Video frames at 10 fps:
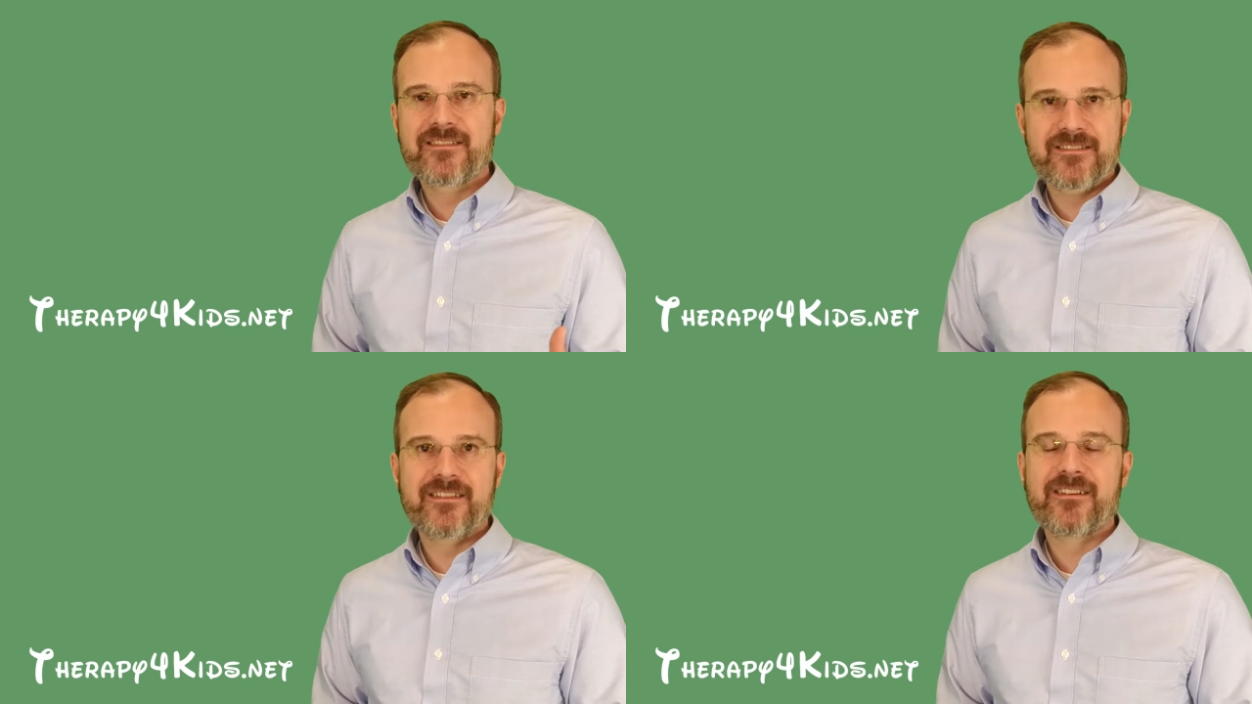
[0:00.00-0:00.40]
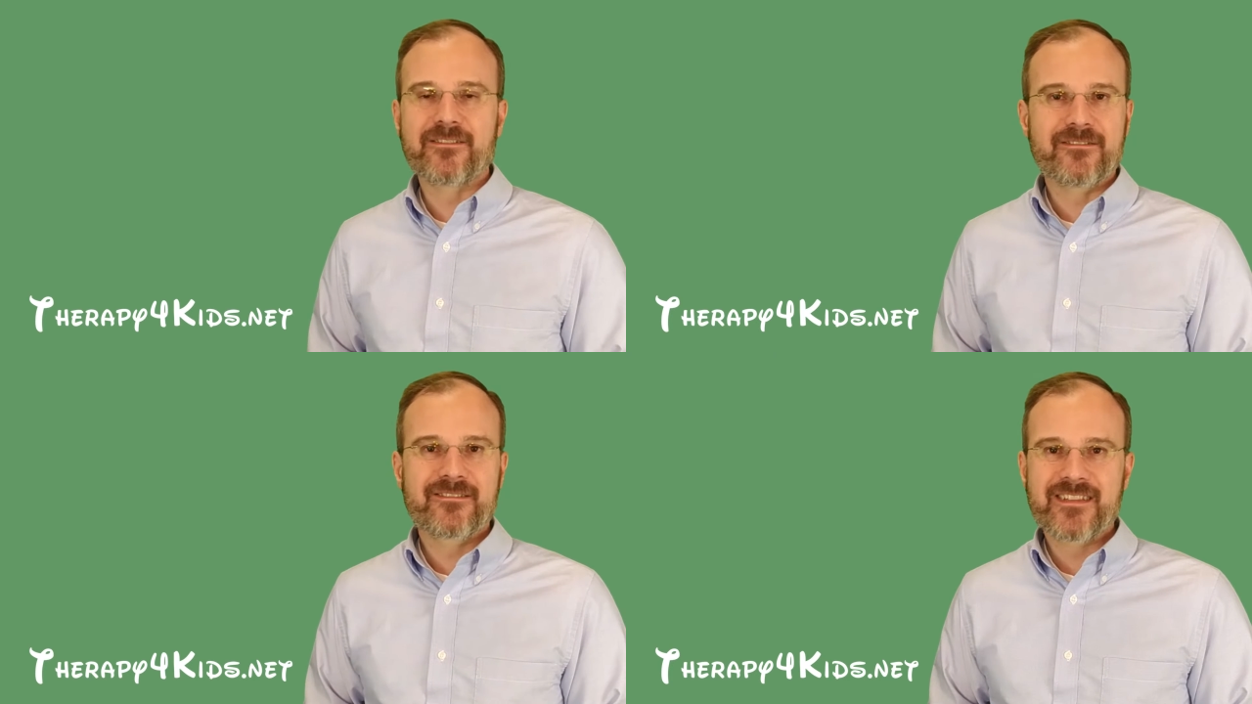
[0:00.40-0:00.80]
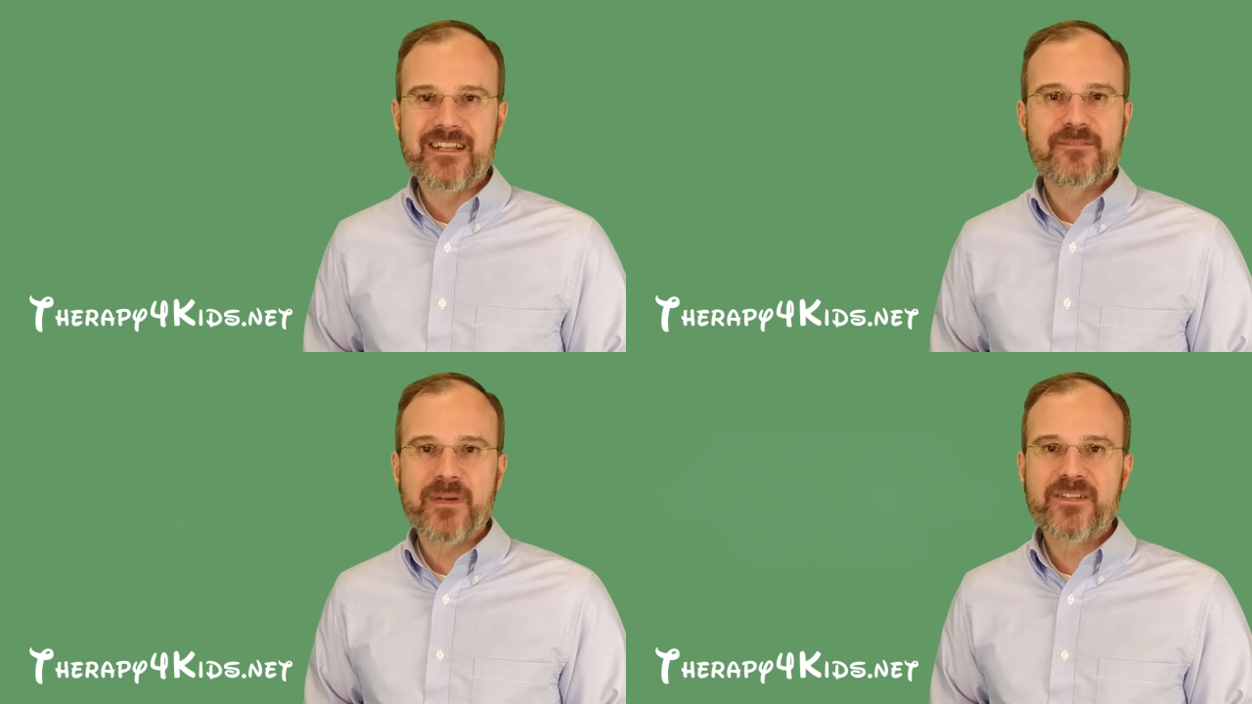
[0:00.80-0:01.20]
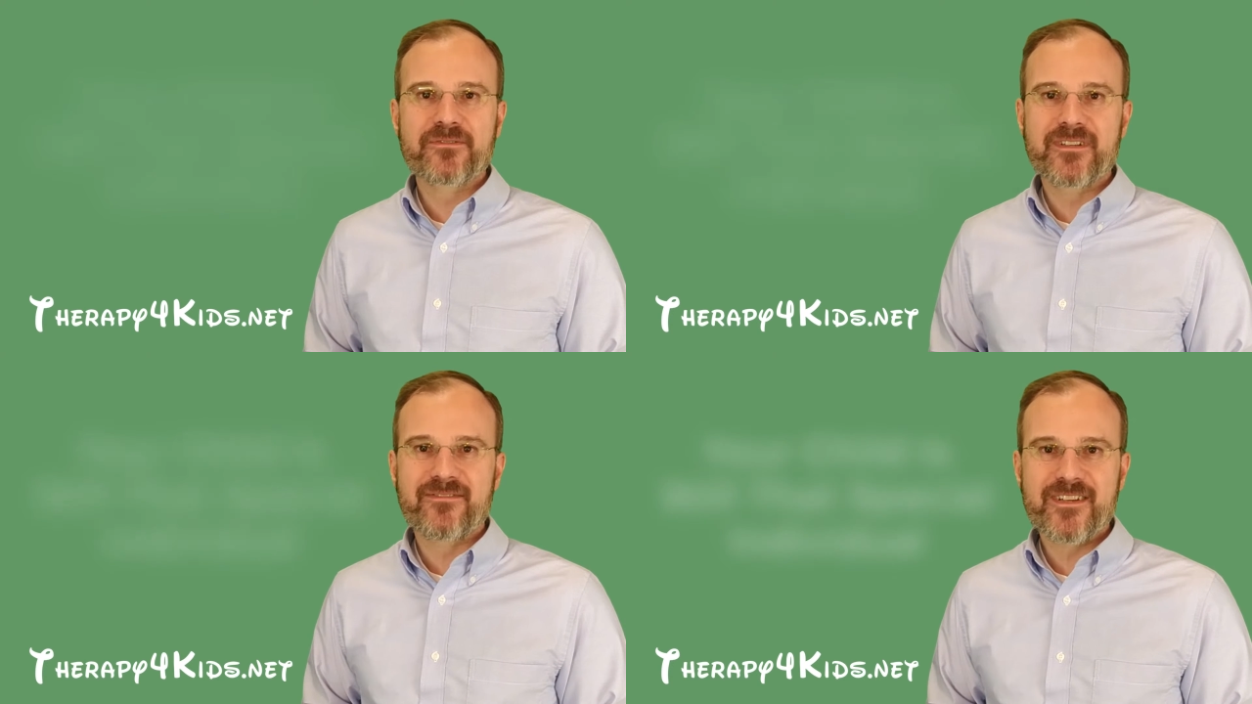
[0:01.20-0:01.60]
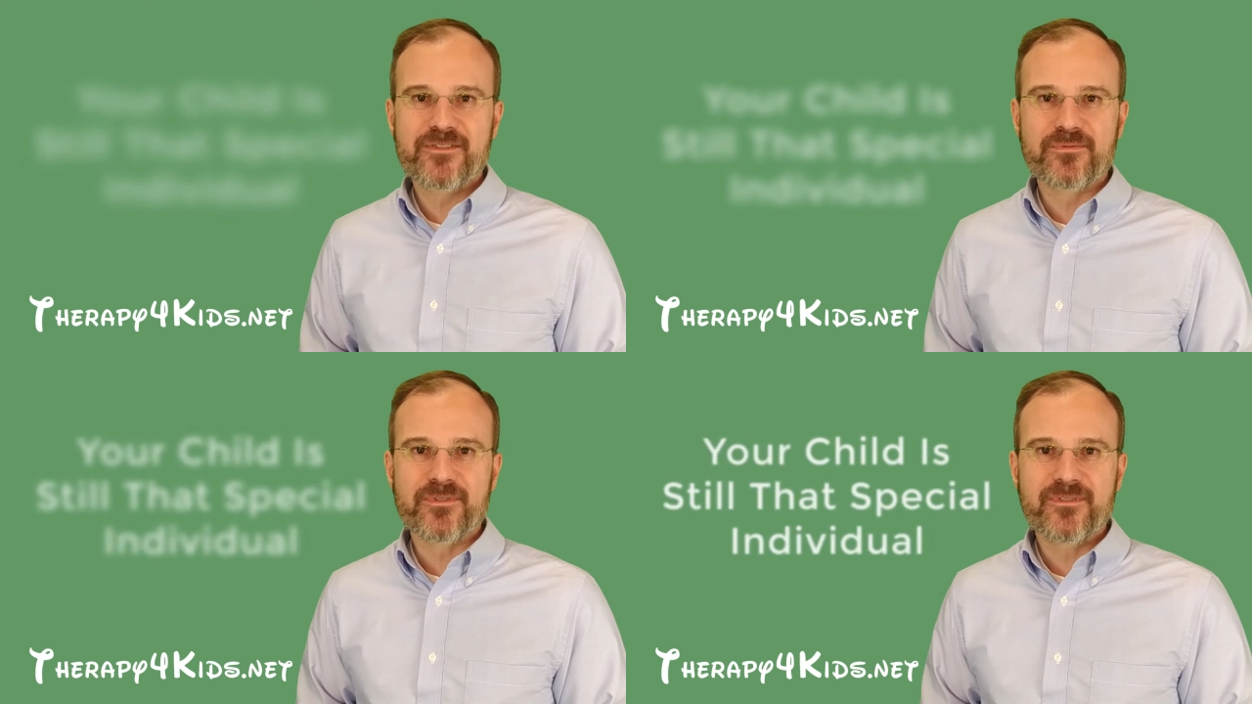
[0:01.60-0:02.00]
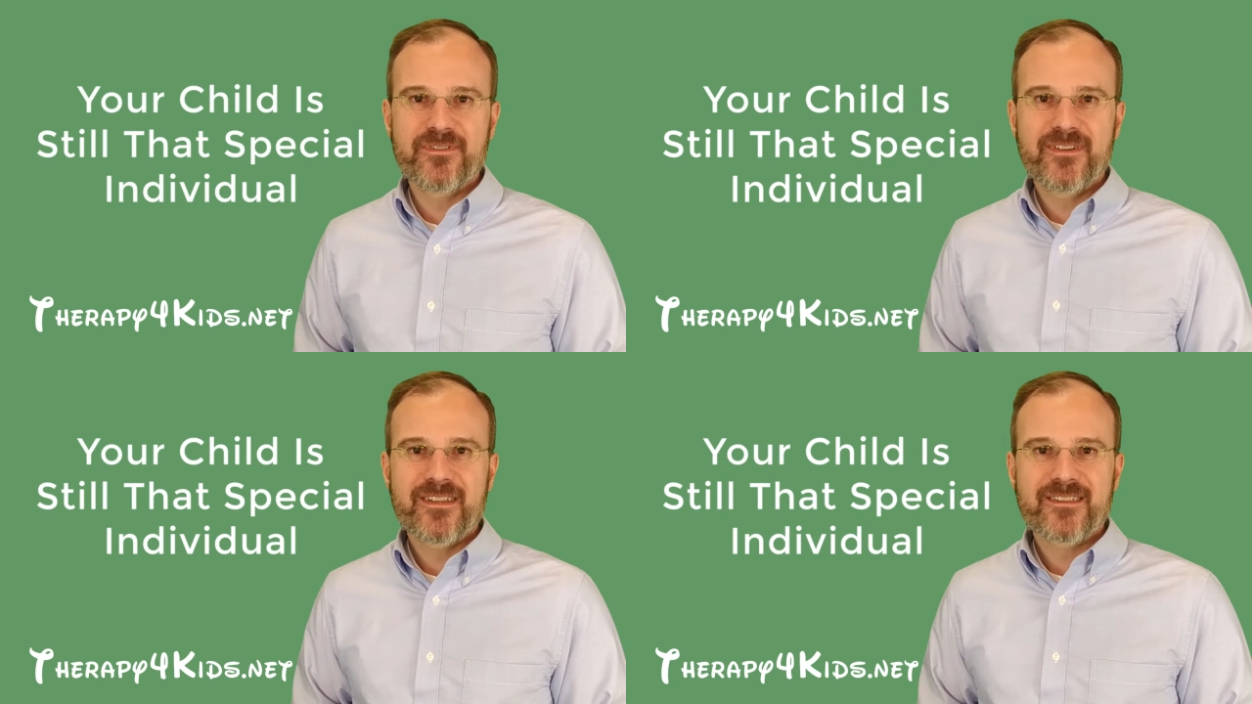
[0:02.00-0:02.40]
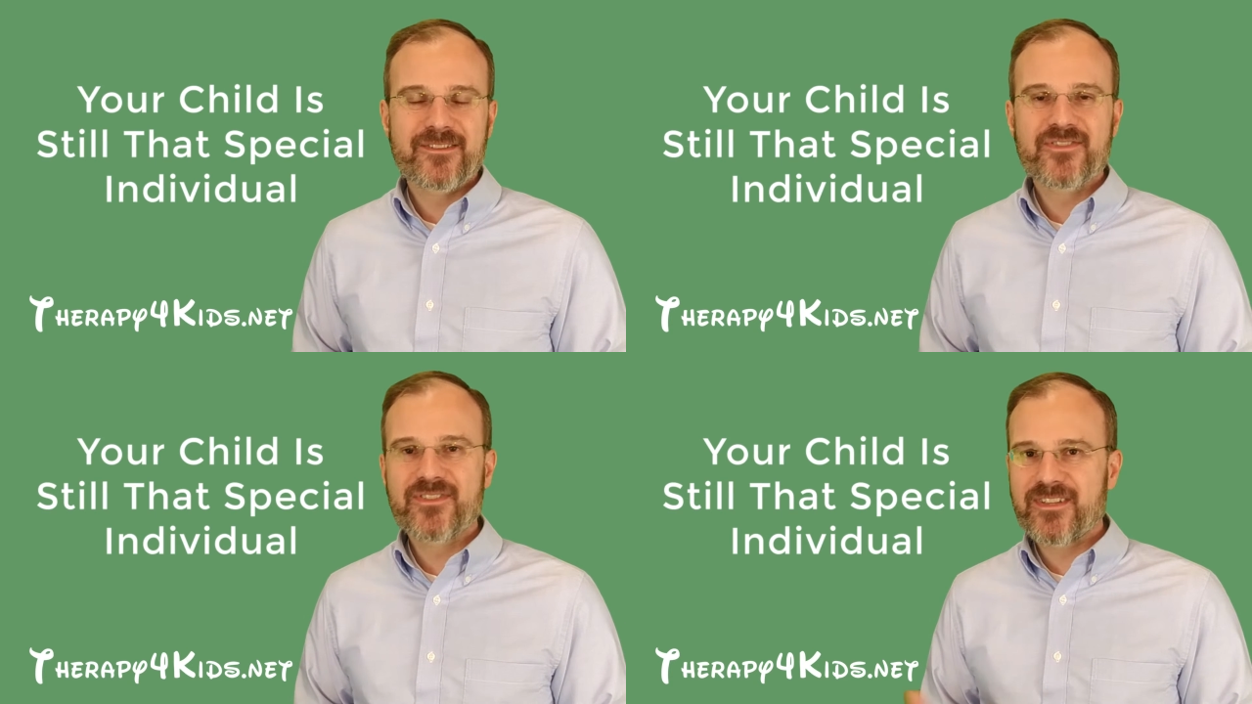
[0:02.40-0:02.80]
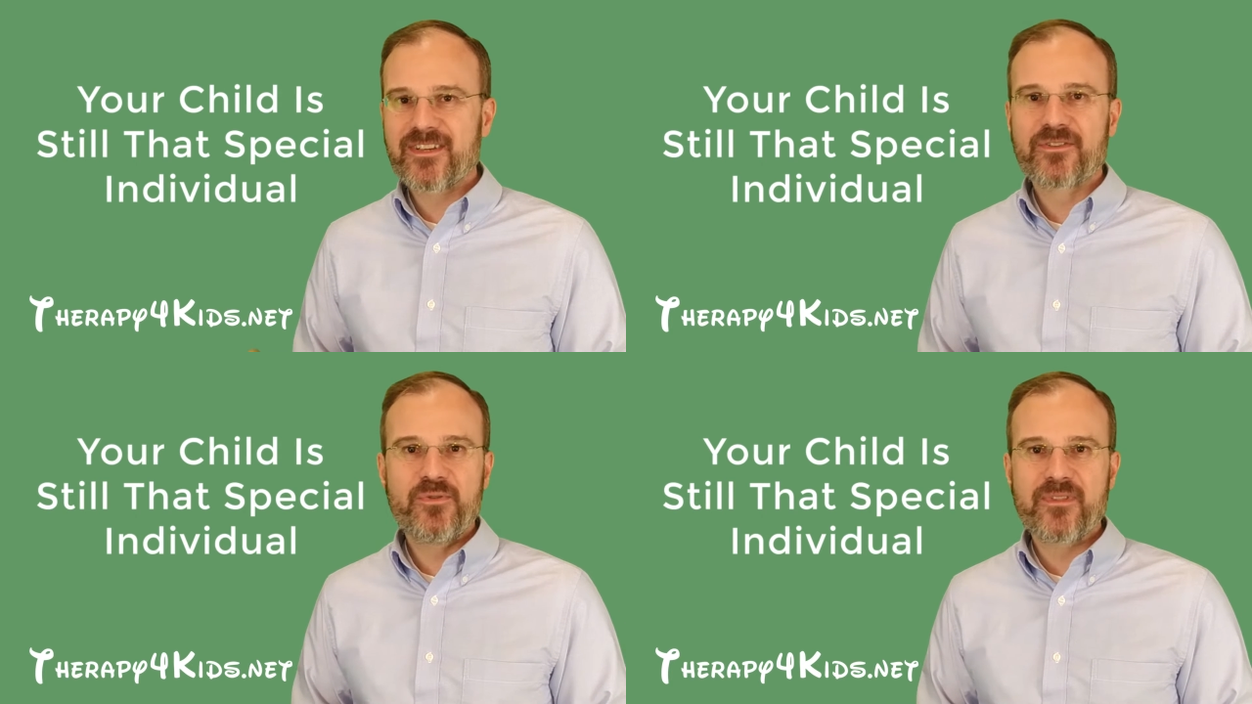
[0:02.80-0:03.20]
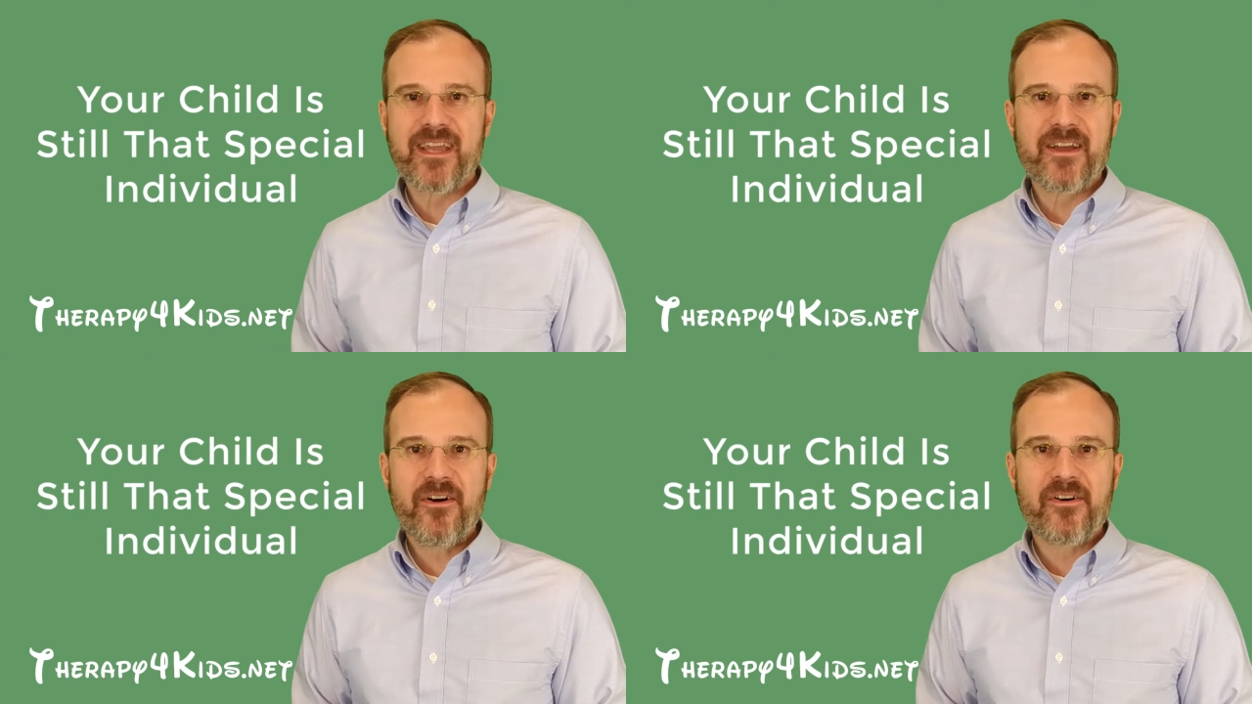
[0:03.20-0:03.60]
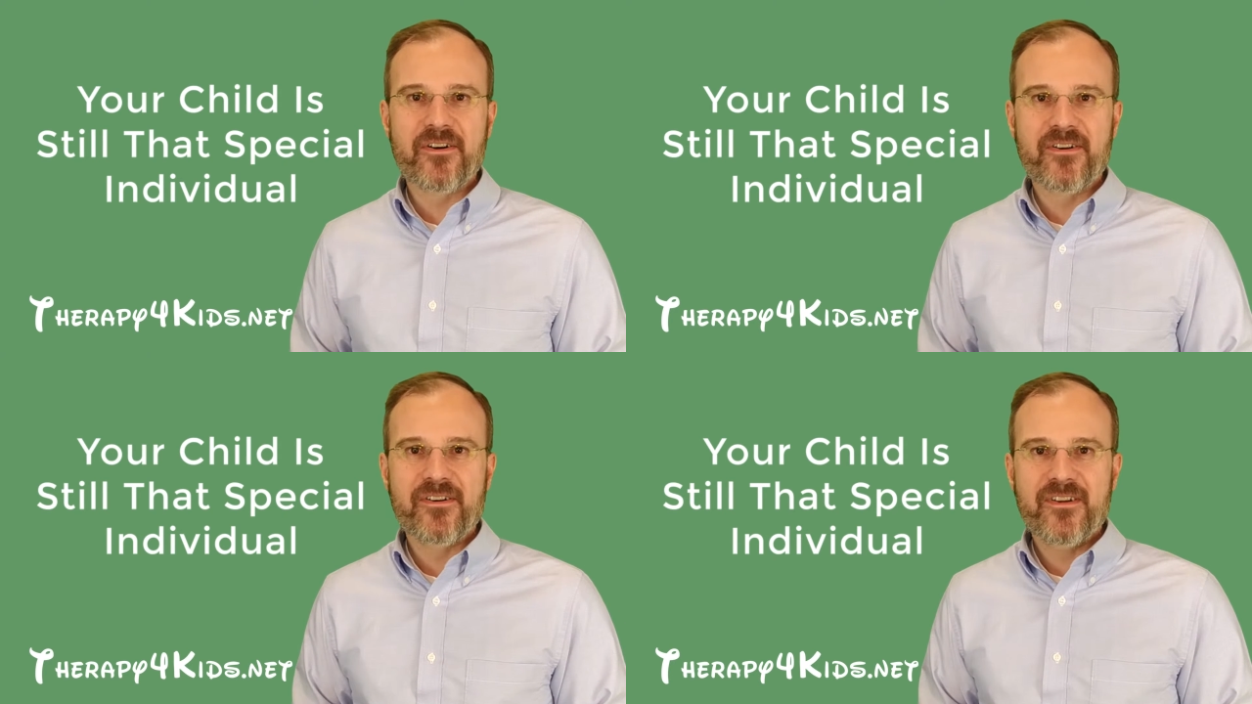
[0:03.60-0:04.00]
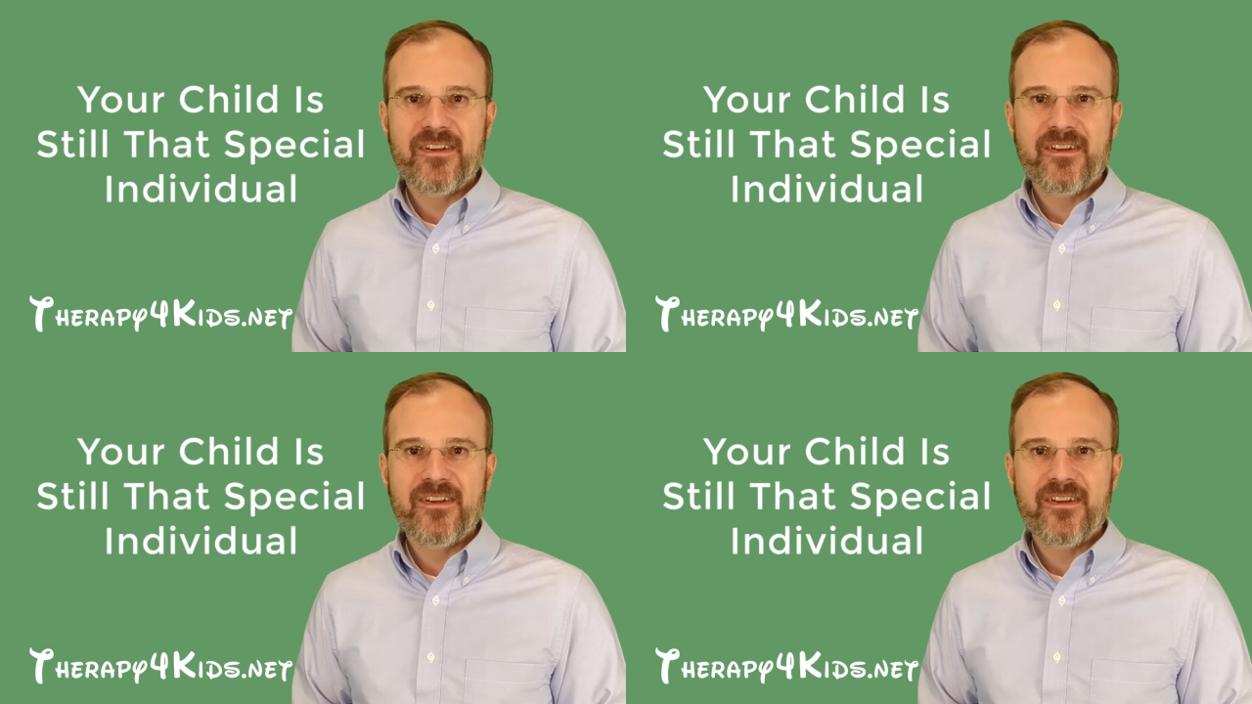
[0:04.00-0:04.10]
is still that special individual. They're still who they are.